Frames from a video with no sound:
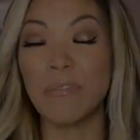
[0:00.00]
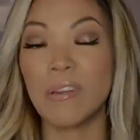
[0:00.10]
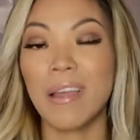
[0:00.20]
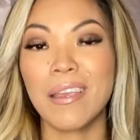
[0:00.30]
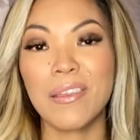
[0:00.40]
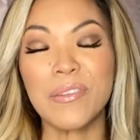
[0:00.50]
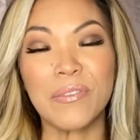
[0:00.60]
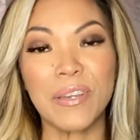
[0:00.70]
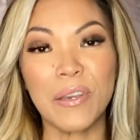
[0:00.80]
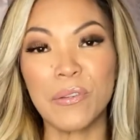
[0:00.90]
If you're liking this
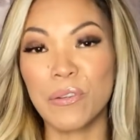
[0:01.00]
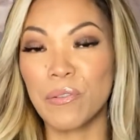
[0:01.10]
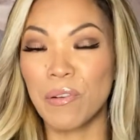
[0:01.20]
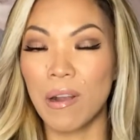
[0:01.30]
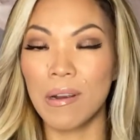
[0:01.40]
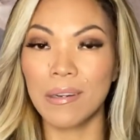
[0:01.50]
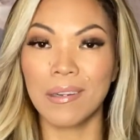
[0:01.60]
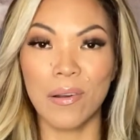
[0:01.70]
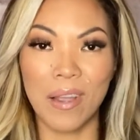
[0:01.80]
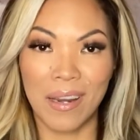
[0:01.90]
video so far,
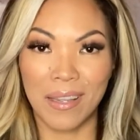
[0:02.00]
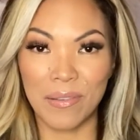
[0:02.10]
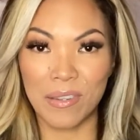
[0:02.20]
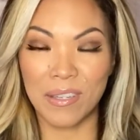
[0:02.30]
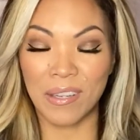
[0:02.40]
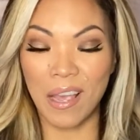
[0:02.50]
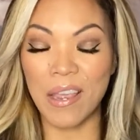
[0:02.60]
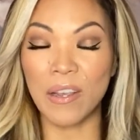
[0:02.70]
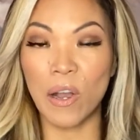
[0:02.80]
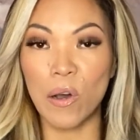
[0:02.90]
go ahead and give this a
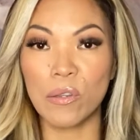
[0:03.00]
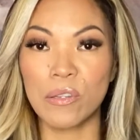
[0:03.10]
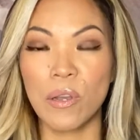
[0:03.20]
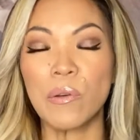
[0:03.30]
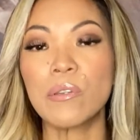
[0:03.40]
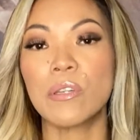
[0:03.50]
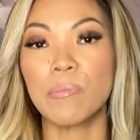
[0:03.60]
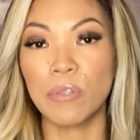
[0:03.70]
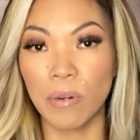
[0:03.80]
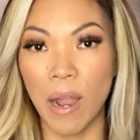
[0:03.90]
like. Also
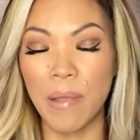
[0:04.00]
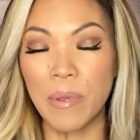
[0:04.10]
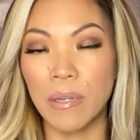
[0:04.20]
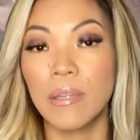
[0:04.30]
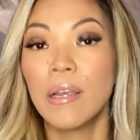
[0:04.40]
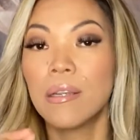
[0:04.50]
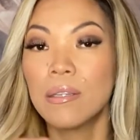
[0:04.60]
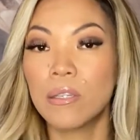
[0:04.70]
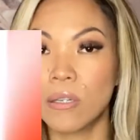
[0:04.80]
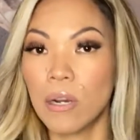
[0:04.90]
subscribe and
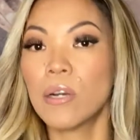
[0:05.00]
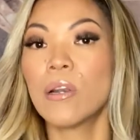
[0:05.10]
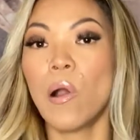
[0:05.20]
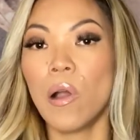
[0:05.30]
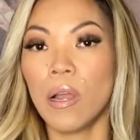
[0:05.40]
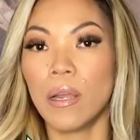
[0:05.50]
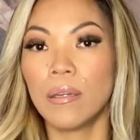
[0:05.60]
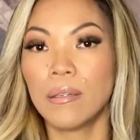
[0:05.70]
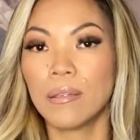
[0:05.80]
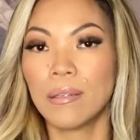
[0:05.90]
turn
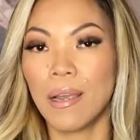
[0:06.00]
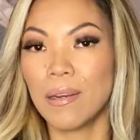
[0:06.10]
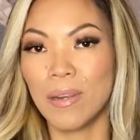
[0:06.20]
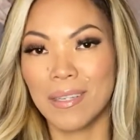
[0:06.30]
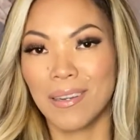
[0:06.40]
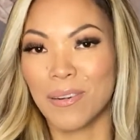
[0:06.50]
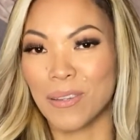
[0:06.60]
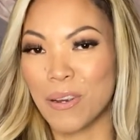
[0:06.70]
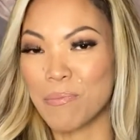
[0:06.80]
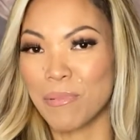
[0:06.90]
on, I know I said
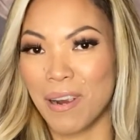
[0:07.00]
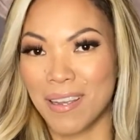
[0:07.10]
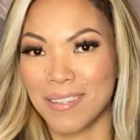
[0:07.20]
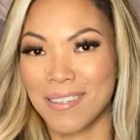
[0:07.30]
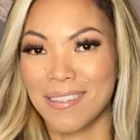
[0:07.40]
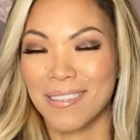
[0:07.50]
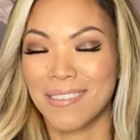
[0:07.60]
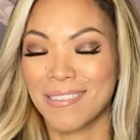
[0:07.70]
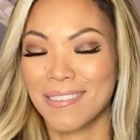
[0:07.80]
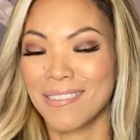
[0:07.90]
earlier, press.
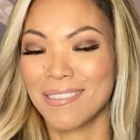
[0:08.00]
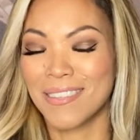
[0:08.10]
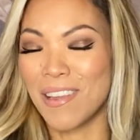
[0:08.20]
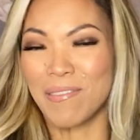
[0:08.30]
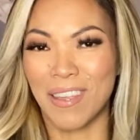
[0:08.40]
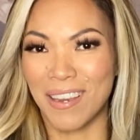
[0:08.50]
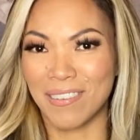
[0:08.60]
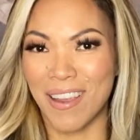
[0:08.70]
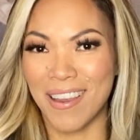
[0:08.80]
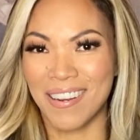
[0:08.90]
Same thing,
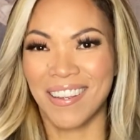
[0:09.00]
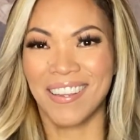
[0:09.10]
right?